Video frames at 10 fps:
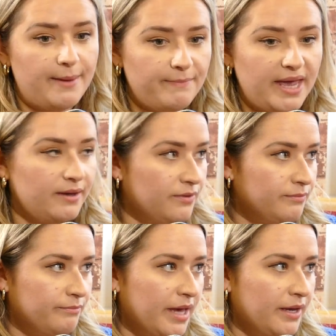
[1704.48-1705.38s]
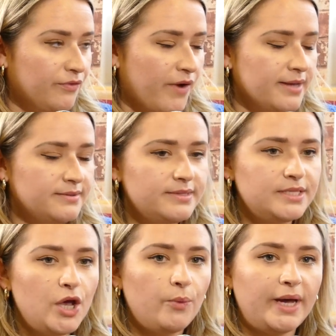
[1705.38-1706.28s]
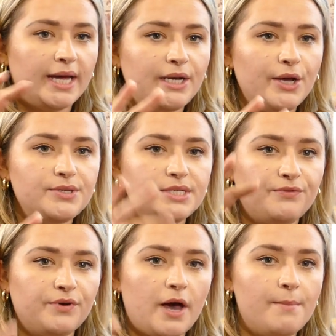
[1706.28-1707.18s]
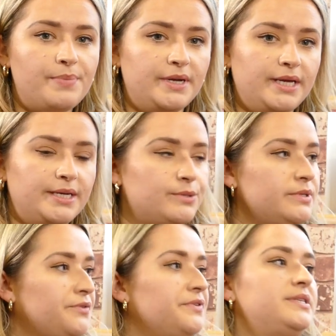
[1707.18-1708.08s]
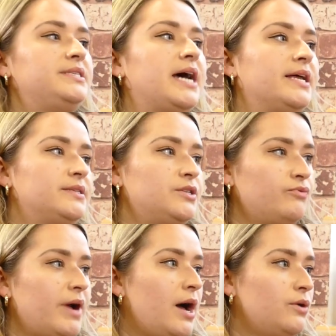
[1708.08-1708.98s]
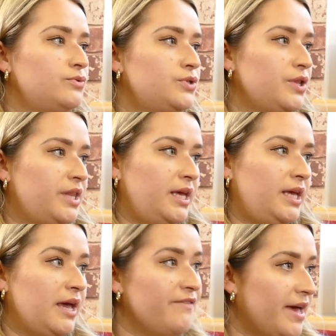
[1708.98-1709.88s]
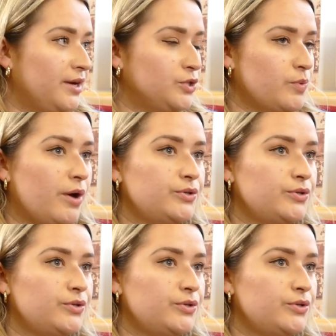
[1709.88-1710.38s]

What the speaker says: make friends. We had loads of different companies with different stands around the event as well,